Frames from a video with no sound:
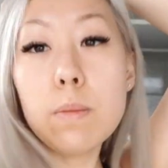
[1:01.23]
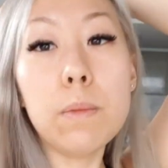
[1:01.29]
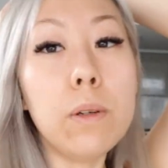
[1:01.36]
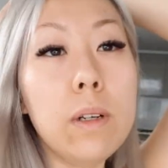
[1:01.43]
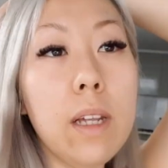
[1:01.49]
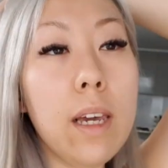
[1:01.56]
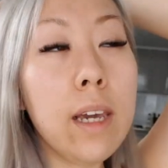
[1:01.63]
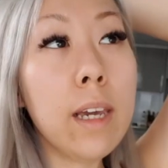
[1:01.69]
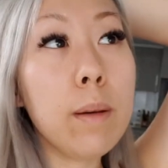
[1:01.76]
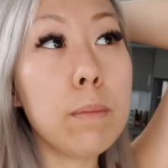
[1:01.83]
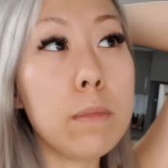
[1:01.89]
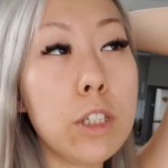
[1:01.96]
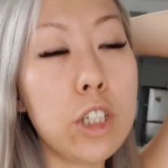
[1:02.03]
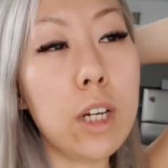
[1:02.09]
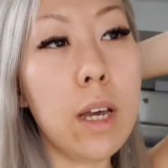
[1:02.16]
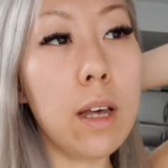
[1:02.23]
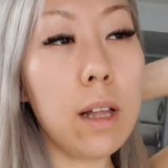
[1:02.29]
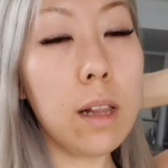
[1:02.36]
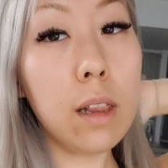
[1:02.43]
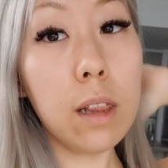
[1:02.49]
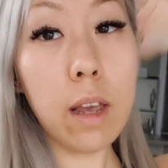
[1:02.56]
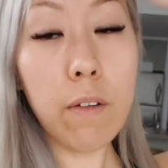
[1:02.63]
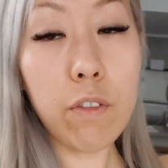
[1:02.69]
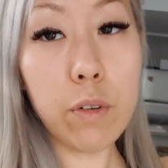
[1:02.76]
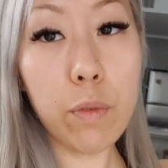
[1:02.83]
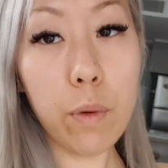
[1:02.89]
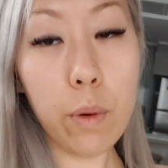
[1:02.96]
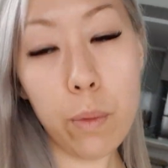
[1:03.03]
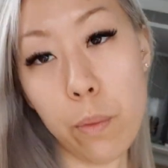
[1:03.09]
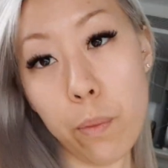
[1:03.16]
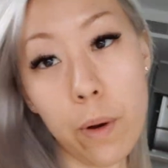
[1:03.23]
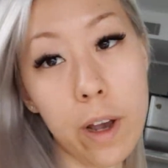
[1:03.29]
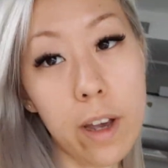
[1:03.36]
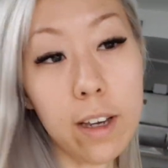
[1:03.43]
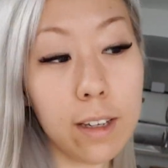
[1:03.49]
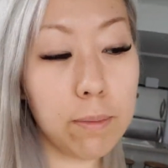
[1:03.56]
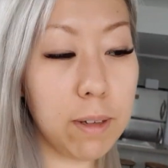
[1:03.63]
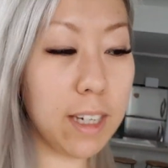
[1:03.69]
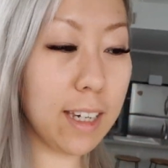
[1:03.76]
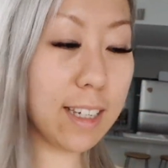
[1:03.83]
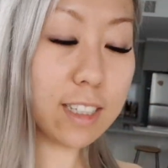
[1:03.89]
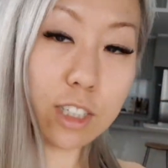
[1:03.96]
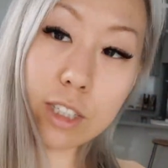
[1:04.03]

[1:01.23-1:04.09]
morning, Michelle left for work because